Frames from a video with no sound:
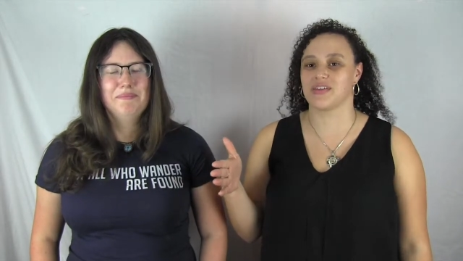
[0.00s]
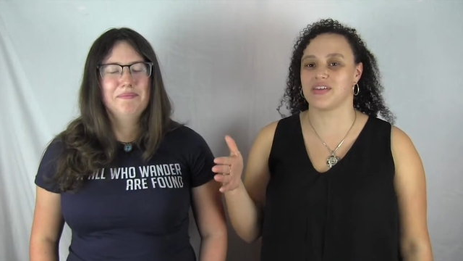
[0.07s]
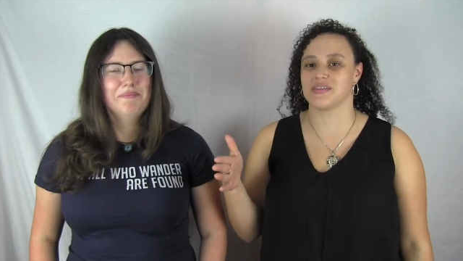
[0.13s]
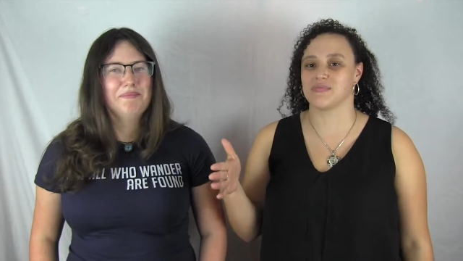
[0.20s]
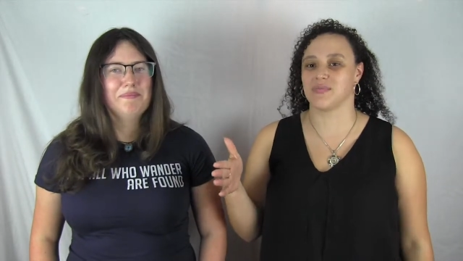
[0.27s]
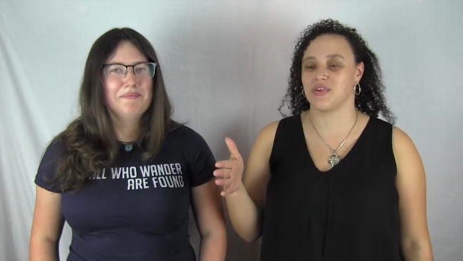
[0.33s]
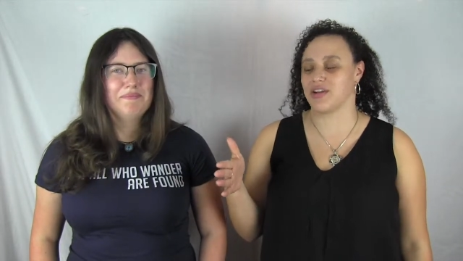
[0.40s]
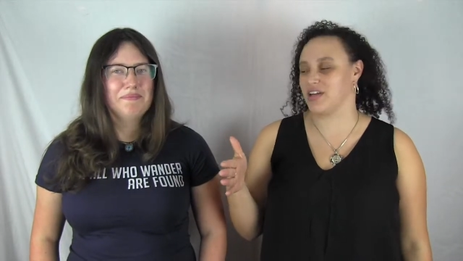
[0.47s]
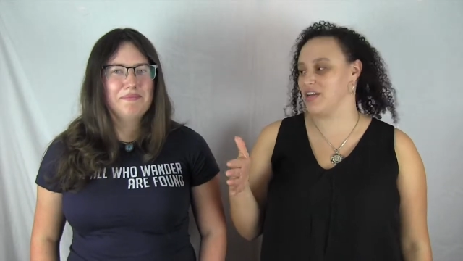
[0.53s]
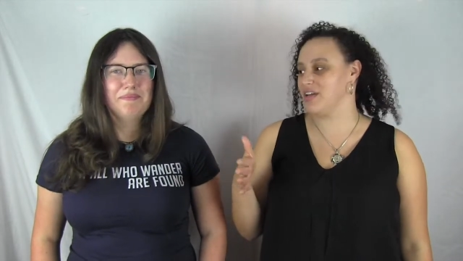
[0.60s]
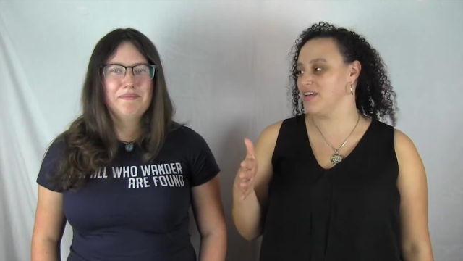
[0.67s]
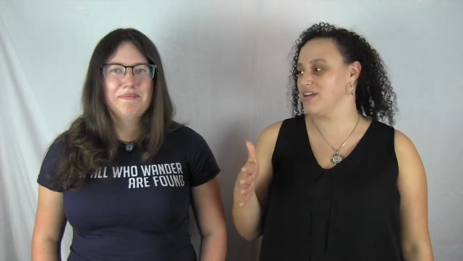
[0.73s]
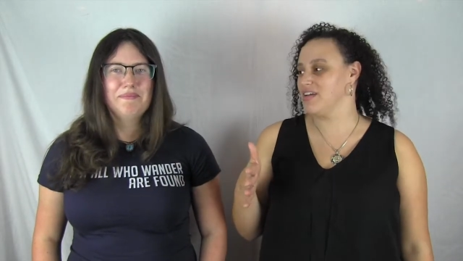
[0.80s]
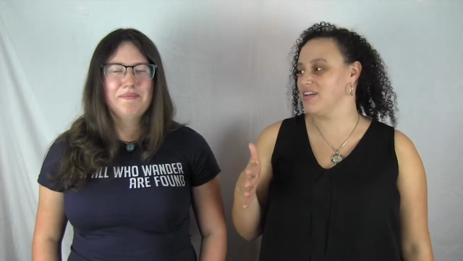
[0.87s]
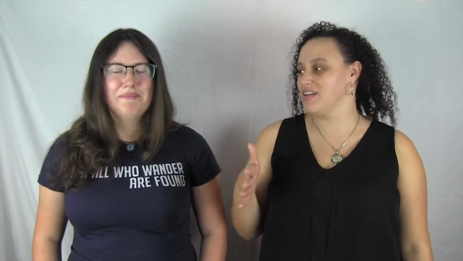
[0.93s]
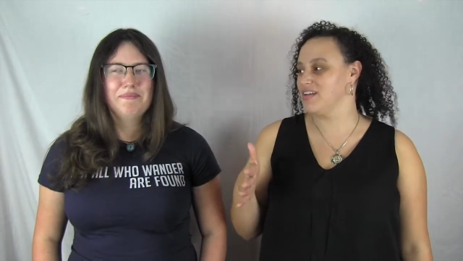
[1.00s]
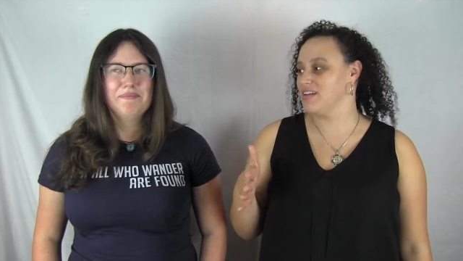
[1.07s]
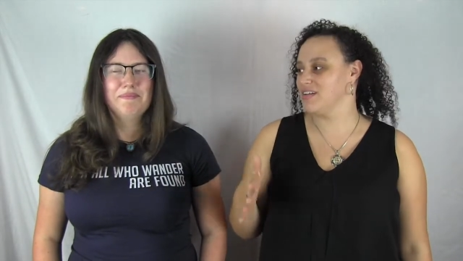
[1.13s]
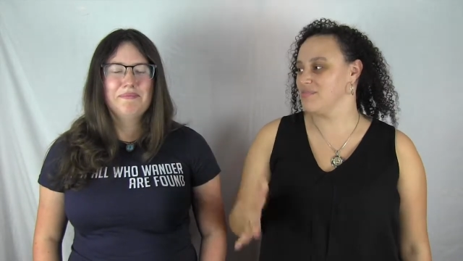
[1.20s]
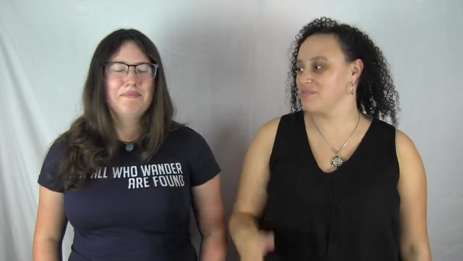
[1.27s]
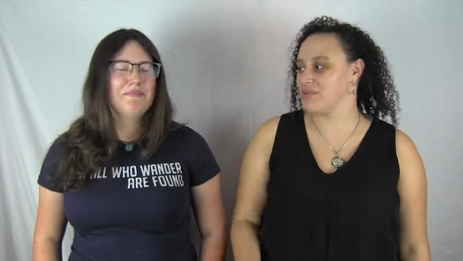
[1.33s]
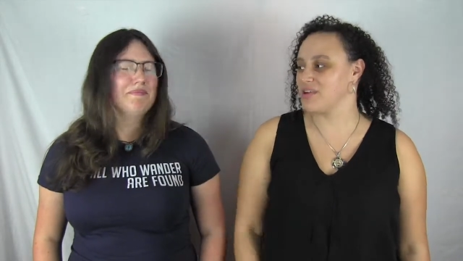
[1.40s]
Speaker 1: is pretty
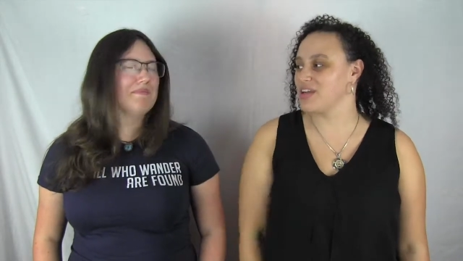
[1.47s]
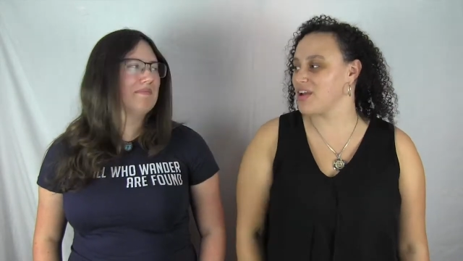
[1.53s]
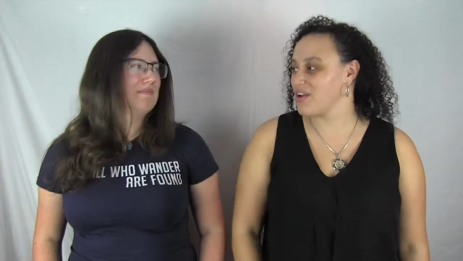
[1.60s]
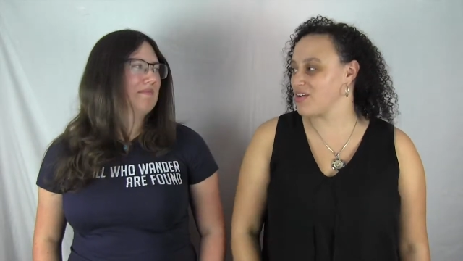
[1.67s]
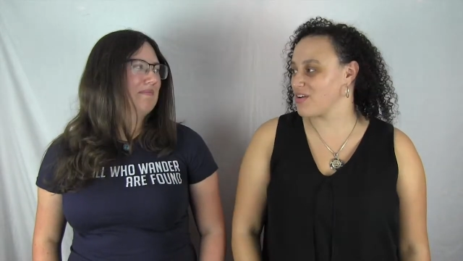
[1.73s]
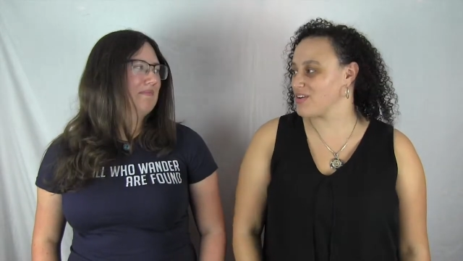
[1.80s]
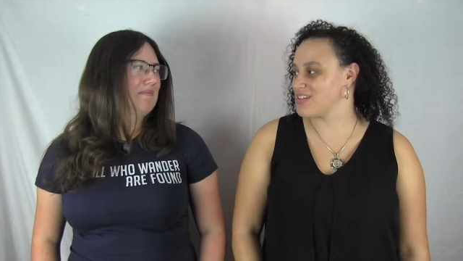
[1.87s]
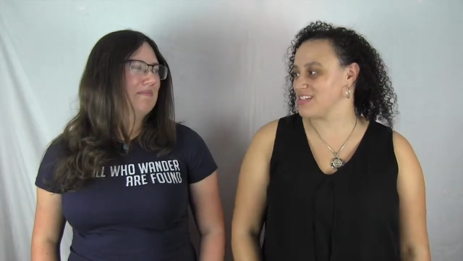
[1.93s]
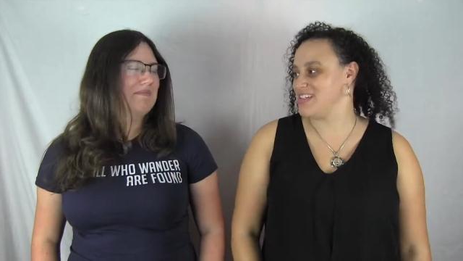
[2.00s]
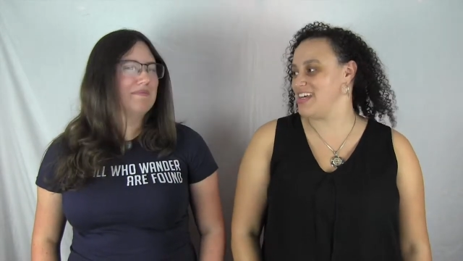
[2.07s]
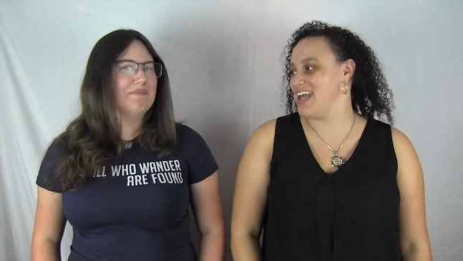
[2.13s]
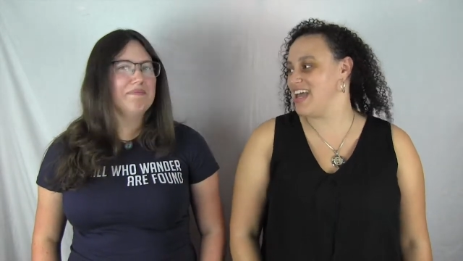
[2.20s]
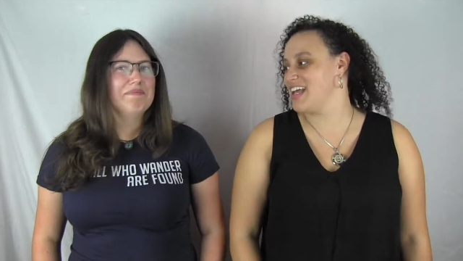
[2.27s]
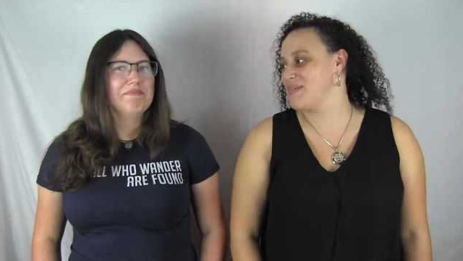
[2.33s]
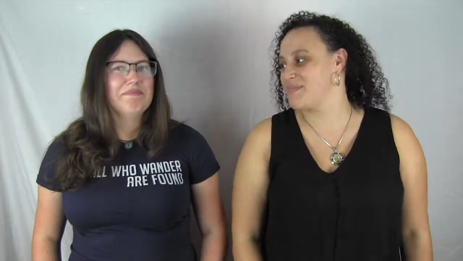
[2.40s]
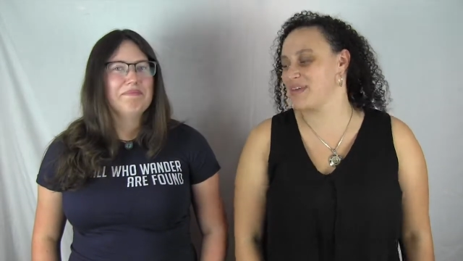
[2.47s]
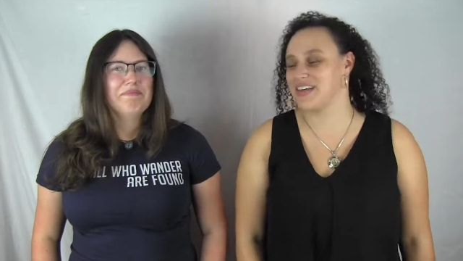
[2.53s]
pretty hard to take